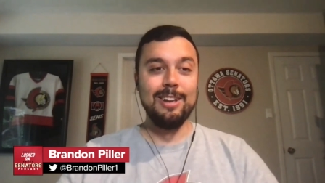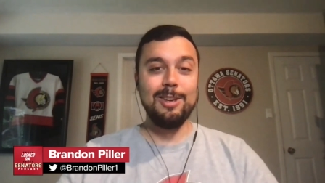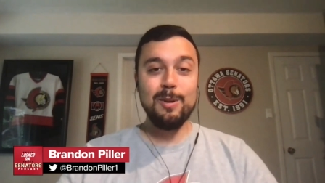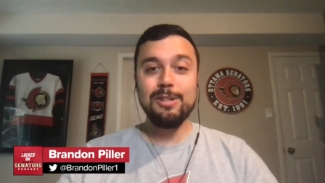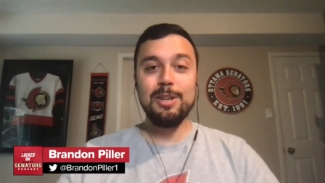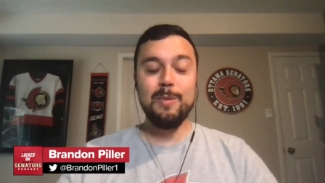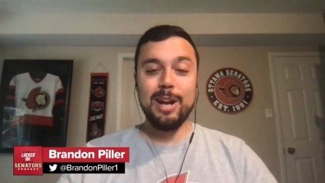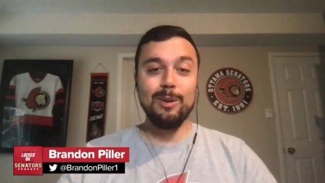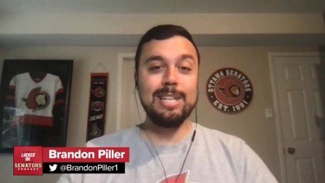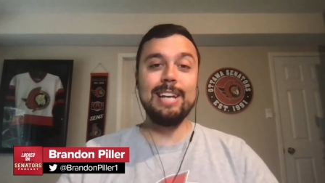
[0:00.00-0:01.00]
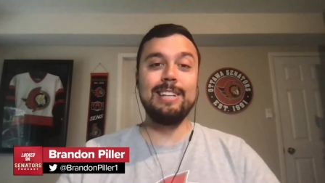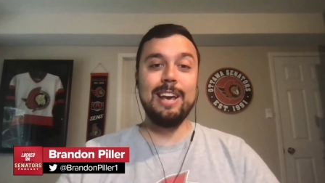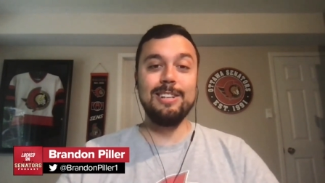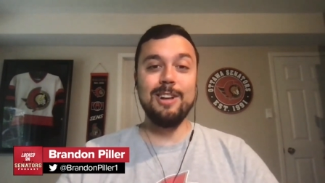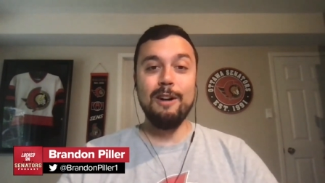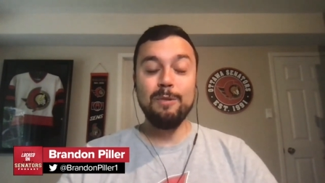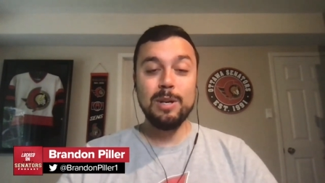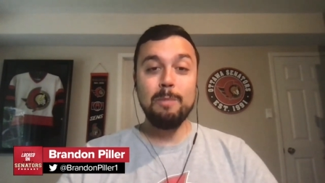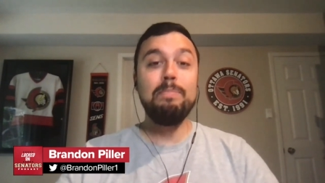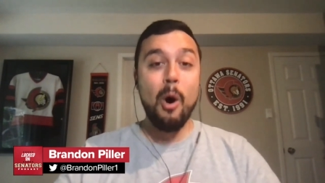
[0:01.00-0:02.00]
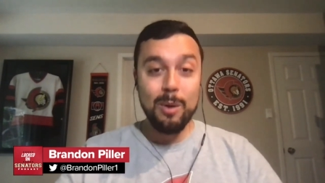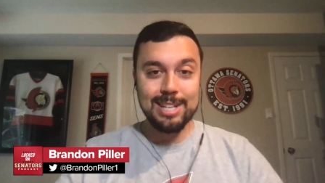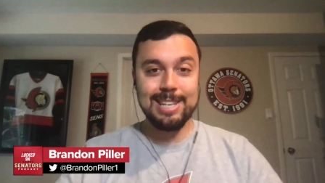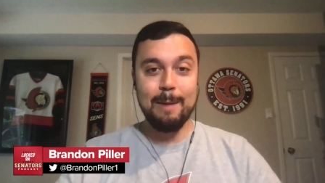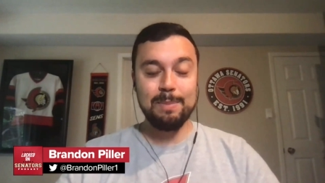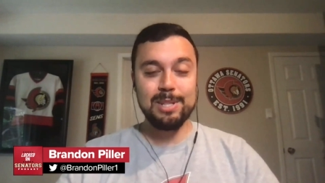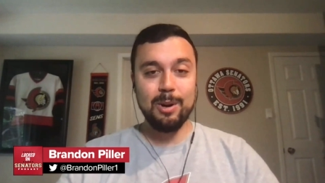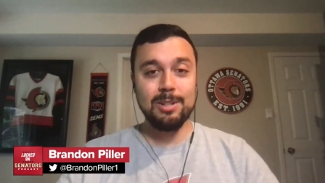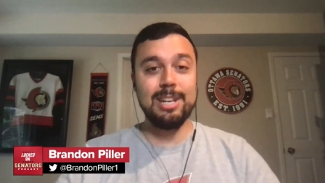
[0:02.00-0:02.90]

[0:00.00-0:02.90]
Usually we don't take days off. We do bonus episodes.